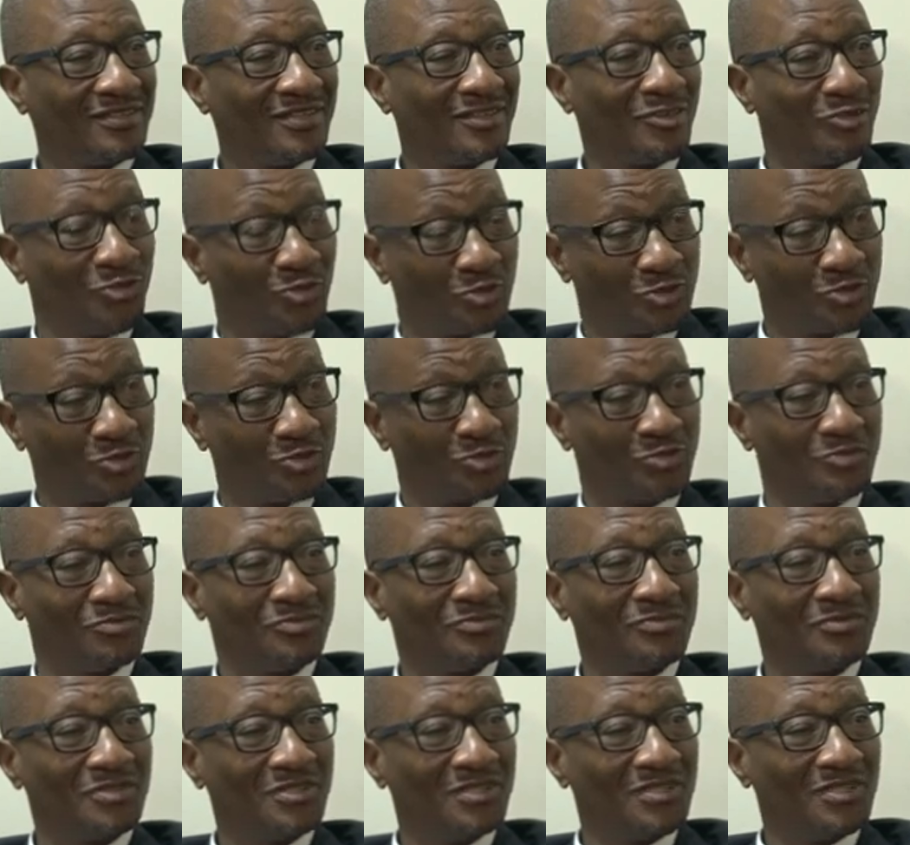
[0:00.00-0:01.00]
newsroom,
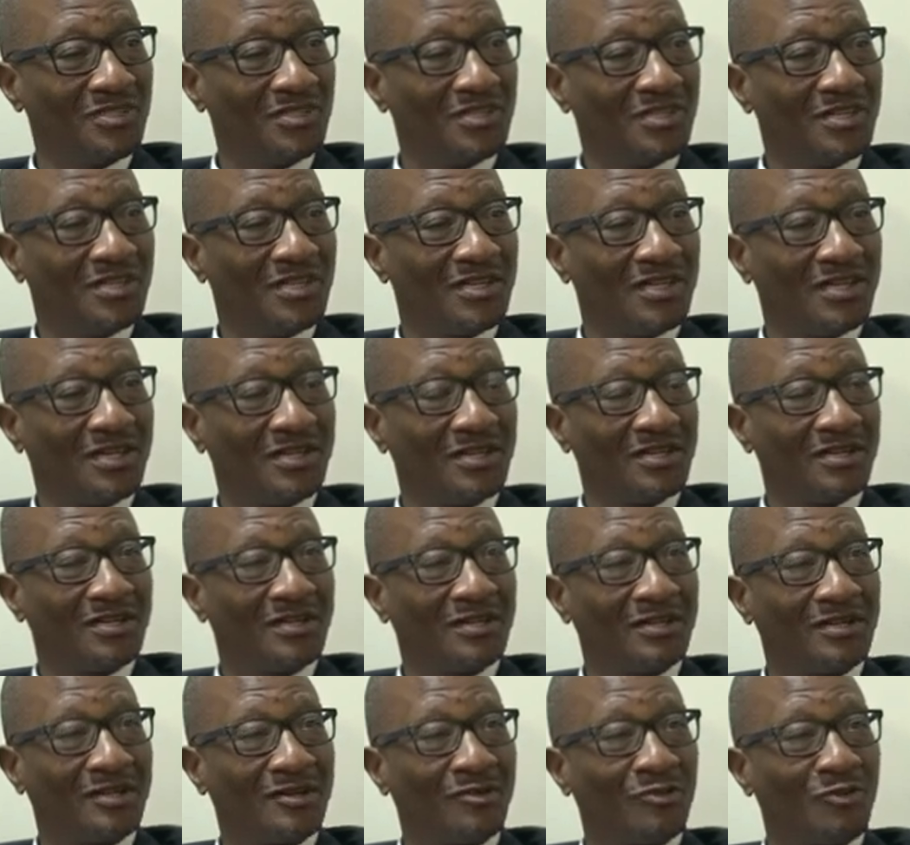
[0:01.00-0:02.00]

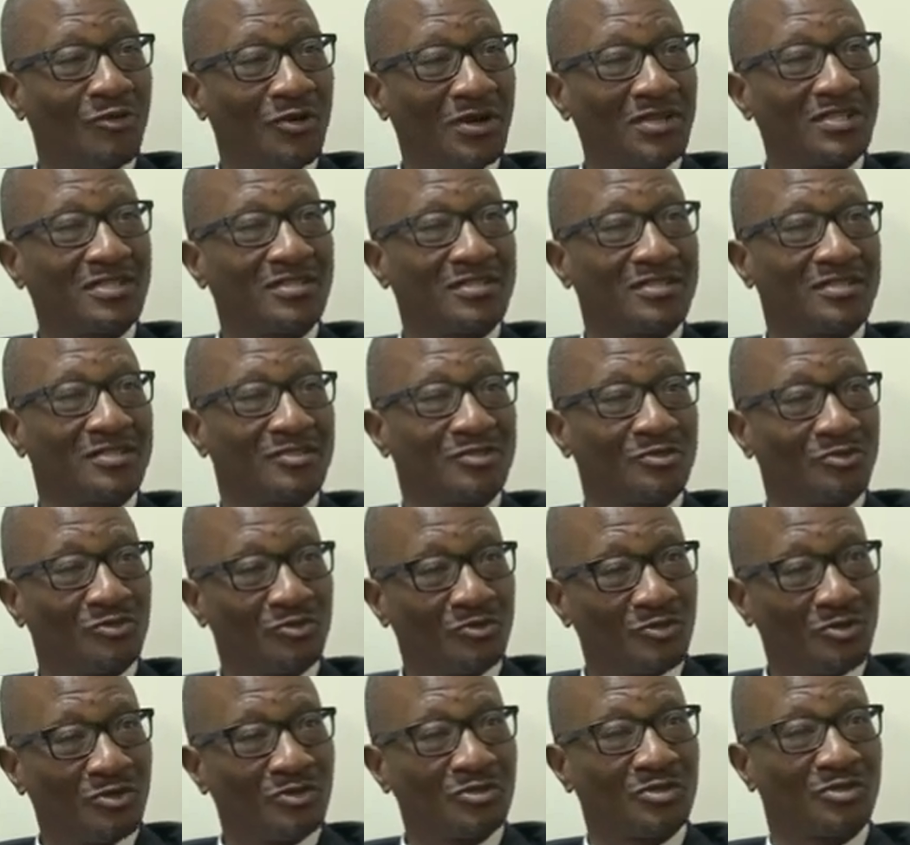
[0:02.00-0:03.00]
what
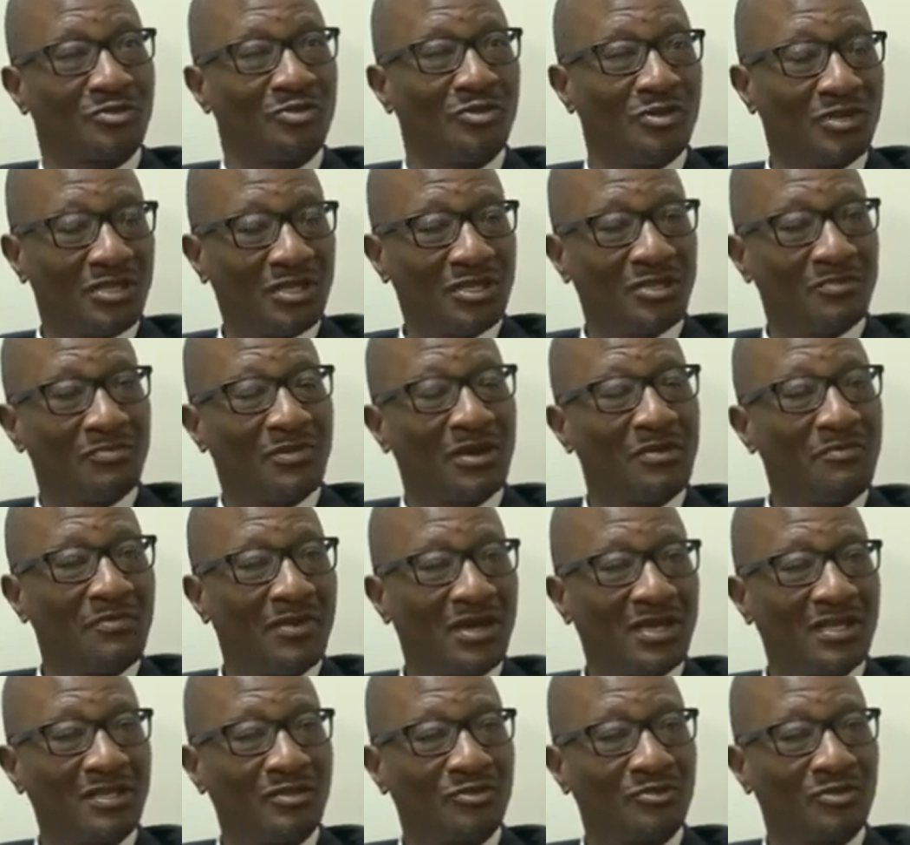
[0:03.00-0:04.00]
was going in my
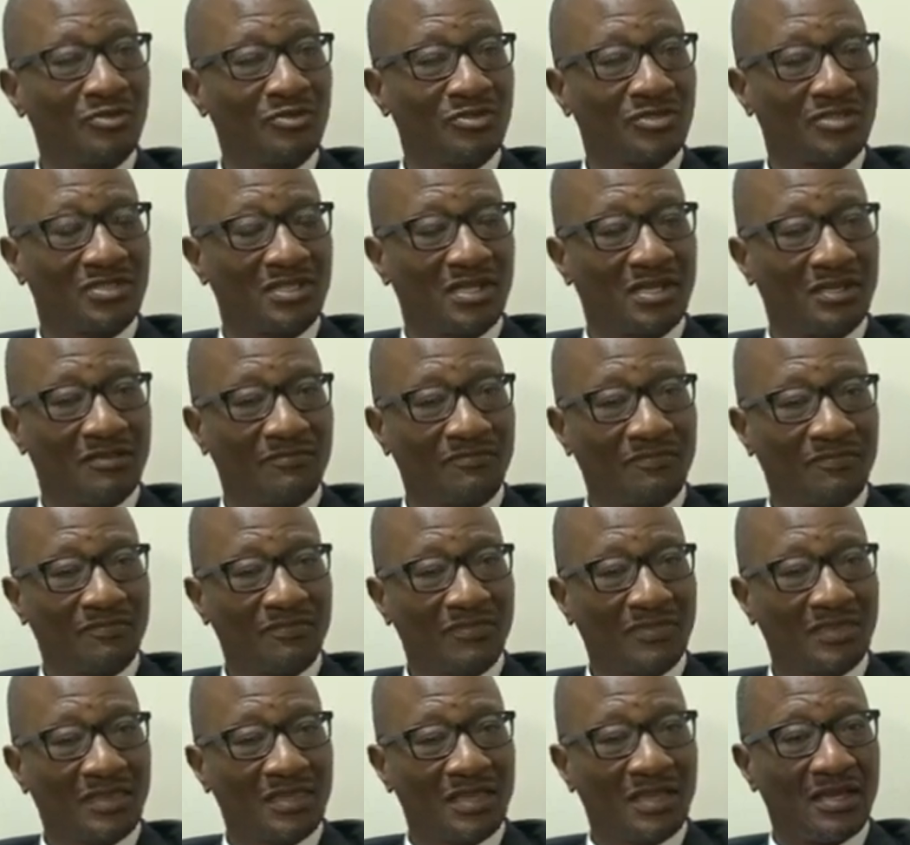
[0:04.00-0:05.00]
mind was, I
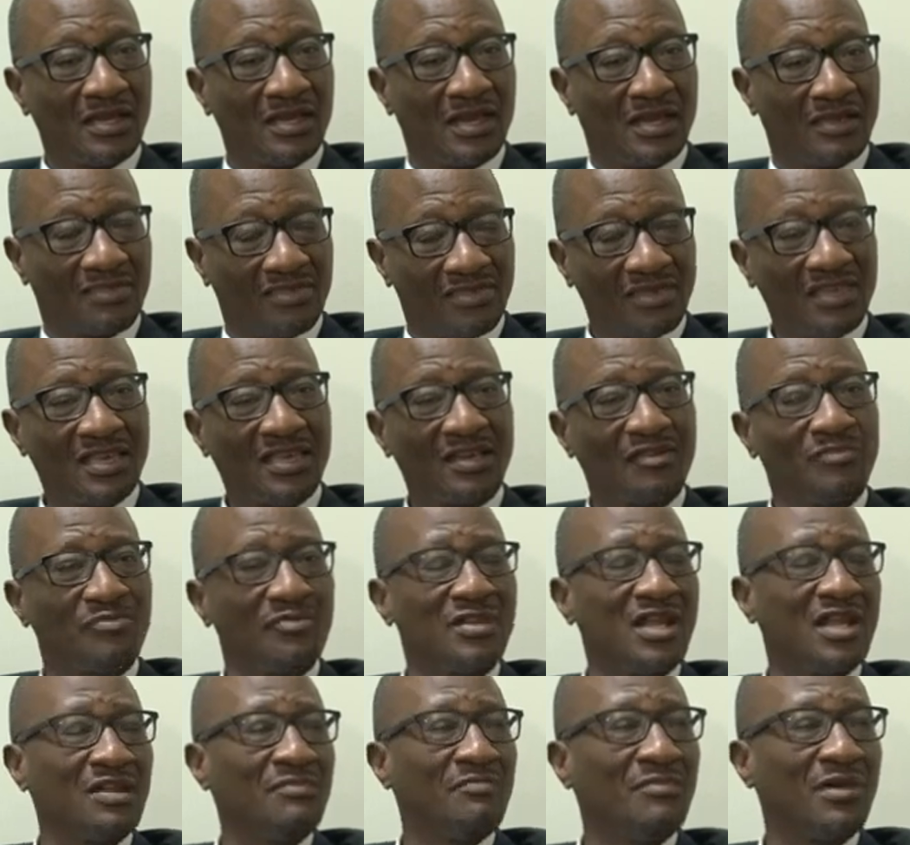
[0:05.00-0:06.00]
think I've
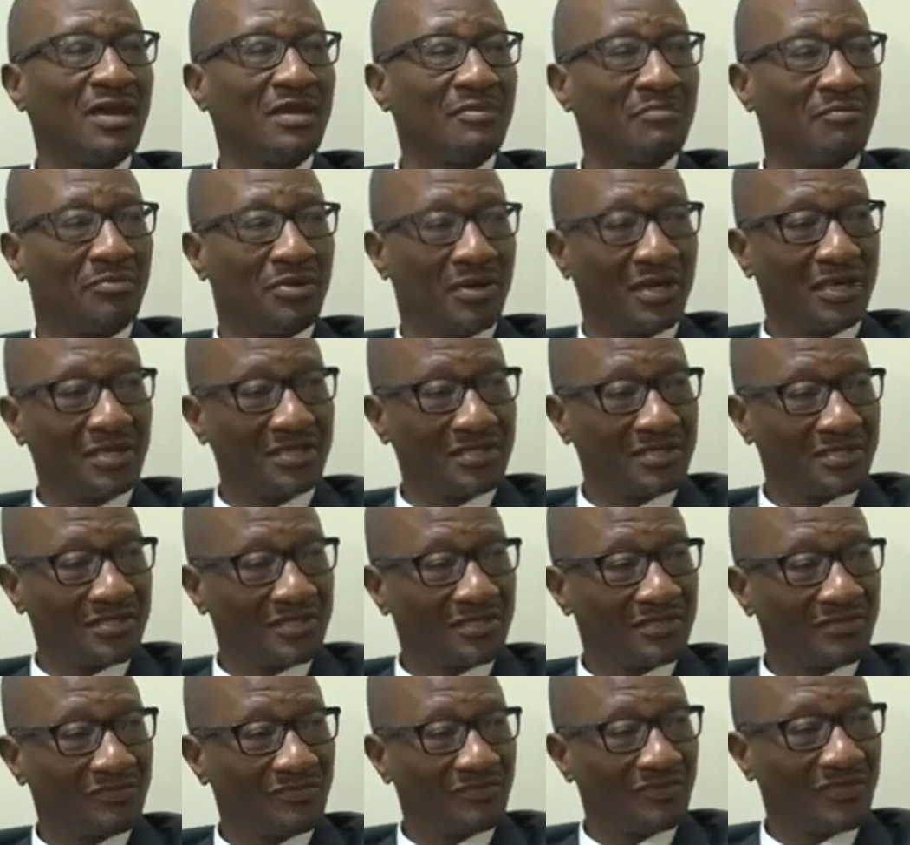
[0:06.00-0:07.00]
done my part,